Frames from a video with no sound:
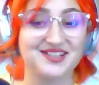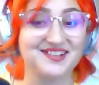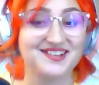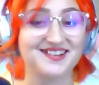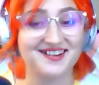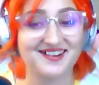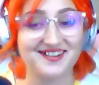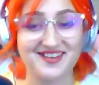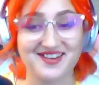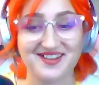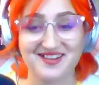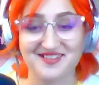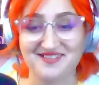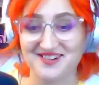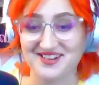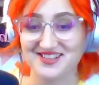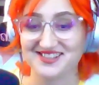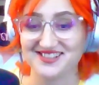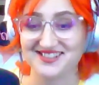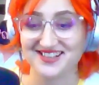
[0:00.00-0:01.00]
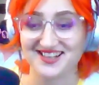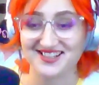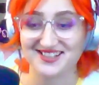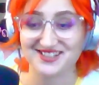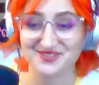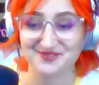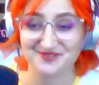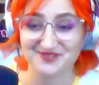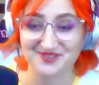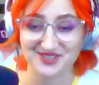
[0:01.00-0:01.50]
not get great stats
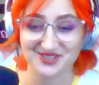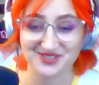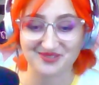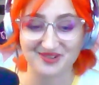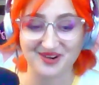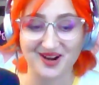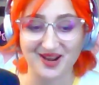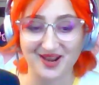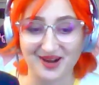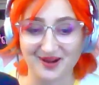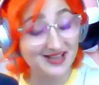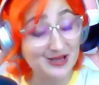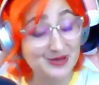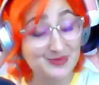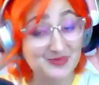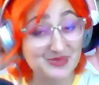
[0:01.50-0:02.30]
for this ride.